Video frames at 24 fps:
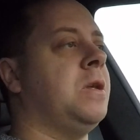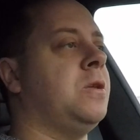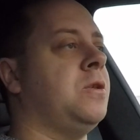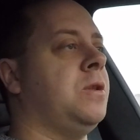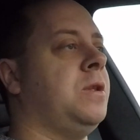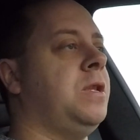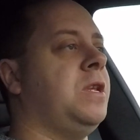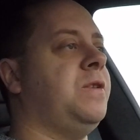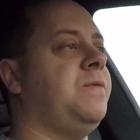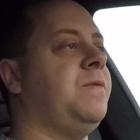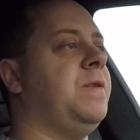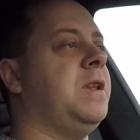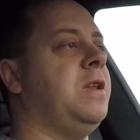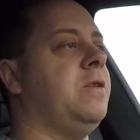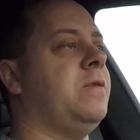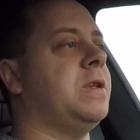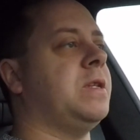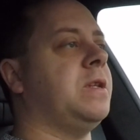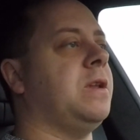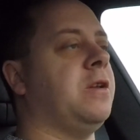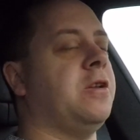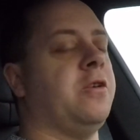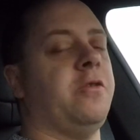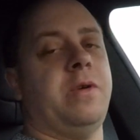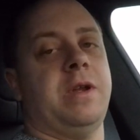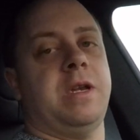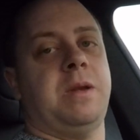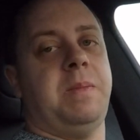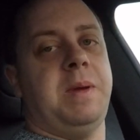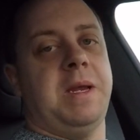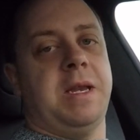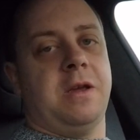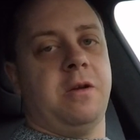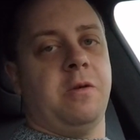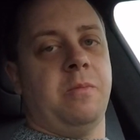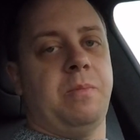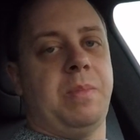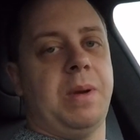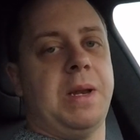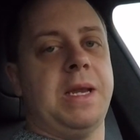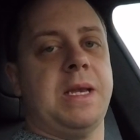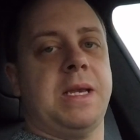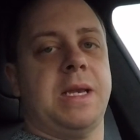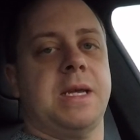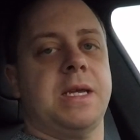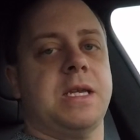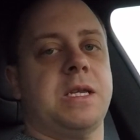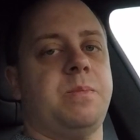So this video is not going to be the
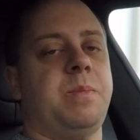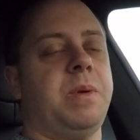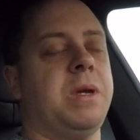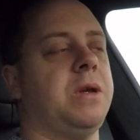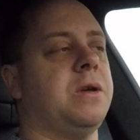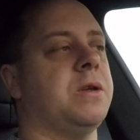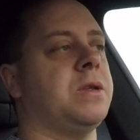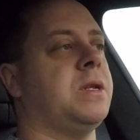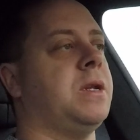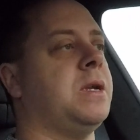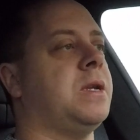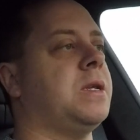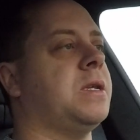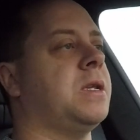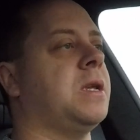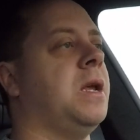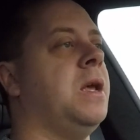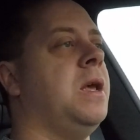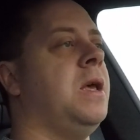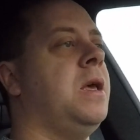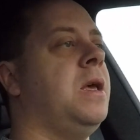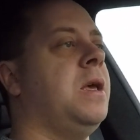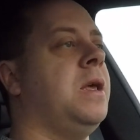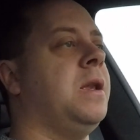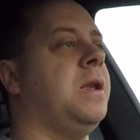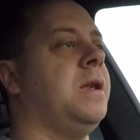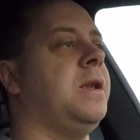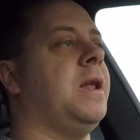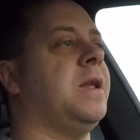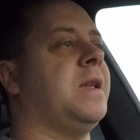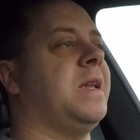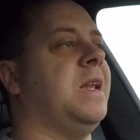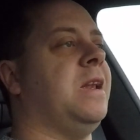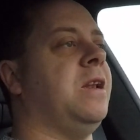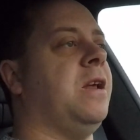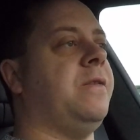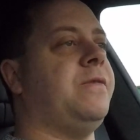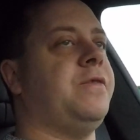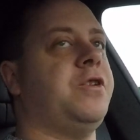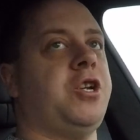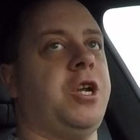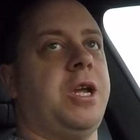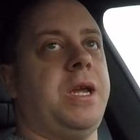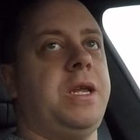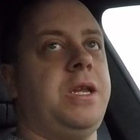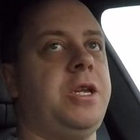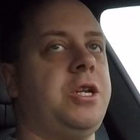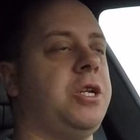complete test because there's not enough
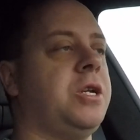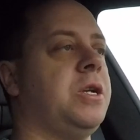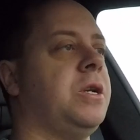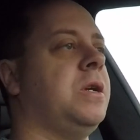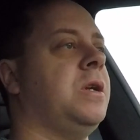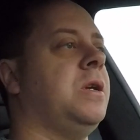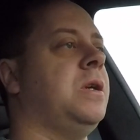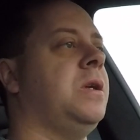change